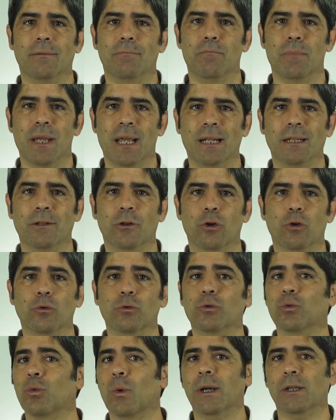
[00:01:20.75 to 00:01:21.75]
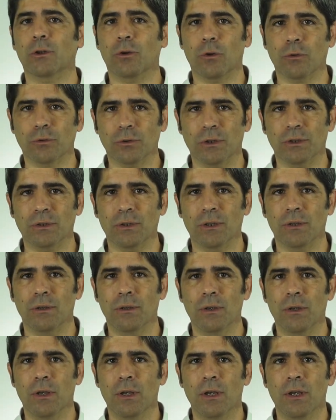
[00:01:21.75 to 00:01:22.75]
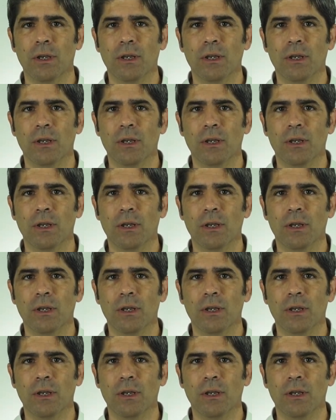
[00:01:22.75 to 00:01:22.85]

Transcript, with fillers: with their osteoarthritis.